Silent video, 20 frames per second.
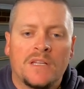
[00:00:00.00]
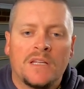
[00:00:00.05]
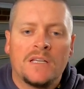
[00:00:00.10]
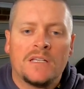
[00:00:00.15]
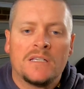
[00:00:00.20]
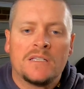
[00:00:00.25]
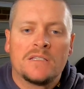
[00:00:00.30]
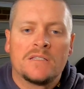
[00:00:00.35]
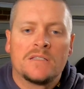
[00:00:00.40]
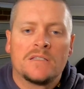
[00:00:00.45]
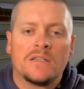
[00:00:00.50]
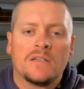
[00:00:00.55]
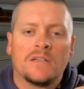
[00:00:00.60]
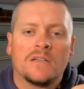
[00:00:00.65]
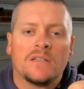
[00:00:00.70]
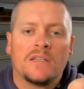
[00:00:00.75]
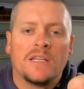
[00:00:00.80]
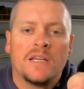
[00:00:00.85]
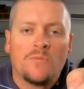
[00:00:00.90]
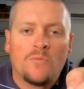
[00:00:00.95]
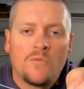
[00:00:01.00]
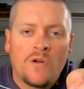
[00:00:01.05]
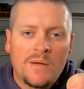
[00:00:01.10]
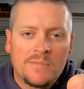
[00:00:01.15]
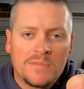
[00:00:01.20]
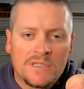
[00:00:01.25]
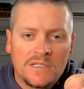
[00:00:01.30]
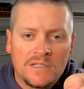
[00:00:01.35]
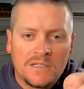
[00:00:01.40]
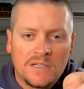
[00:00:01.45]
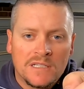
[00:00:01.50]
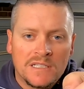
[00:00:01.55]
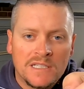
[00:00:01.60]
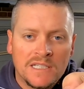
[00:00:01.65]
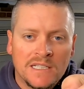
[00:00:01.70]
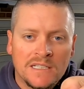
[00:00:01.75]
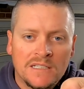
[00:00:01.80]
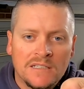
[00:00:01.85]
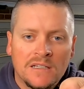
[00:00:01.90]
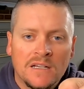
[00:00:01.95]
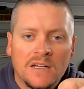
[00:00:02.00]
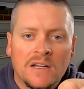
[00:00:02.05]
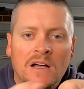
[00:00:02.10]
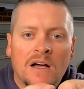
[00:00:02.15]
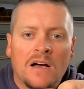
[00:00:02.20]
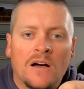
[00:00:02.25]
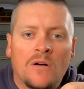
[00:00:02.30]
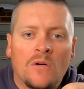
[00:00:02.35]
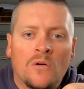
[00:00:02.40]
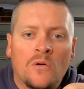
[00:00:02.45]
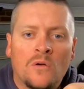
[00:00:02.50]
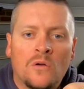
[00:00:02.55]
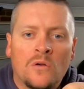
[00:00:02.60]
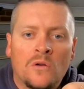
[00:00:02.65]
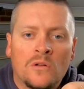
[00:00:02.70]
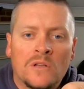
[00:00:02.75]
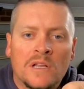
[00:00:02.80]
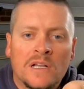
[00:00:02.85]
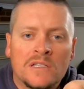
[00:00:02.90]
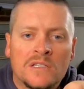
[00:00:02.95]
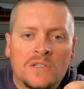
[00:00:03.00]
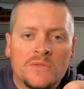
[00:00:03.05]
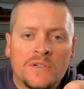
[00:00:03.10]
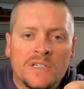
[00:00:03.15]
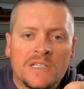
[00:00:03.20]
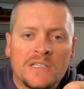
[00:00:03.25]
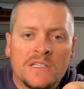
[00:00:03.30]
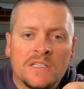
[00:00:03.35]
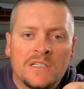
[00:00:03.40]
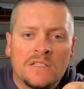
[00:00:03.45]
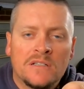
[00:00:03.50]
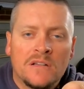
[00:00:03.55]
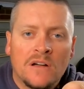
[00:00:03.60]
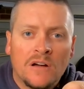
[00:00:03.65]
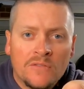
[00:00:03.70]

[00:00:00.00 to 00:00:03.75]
is them wraps that I did are all untwisted.